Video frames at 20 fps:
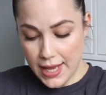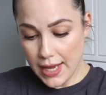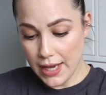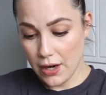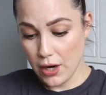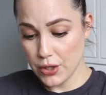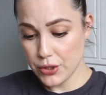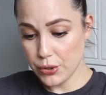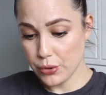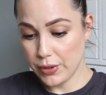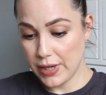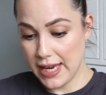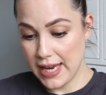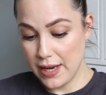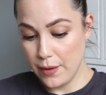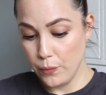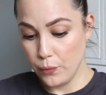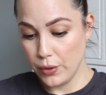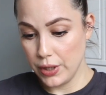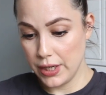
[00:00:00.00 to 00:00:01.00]
It also
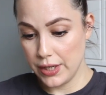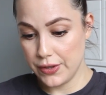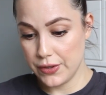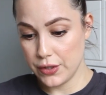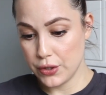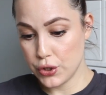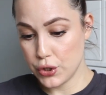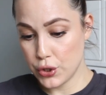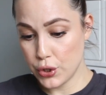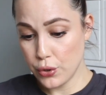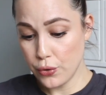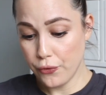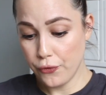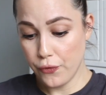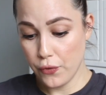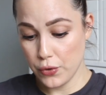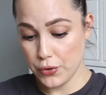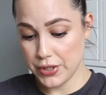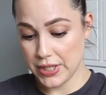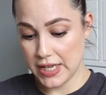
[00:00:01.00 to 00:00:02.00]
came with 2
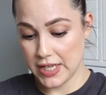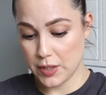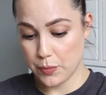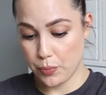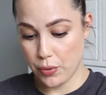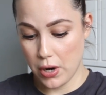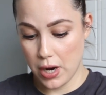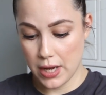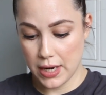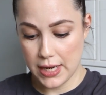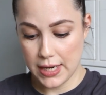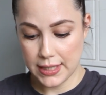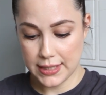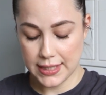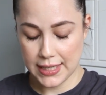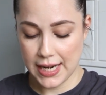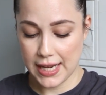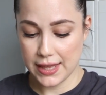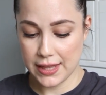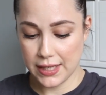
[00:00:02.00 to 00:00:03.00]
full-size
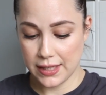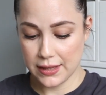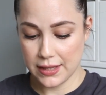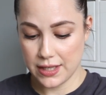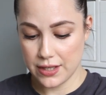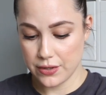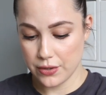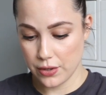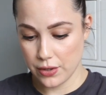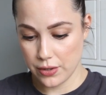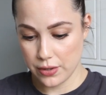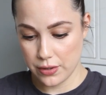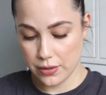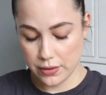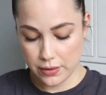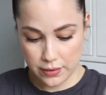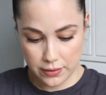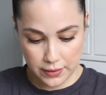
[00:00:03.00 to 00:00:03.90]
products, and I think these are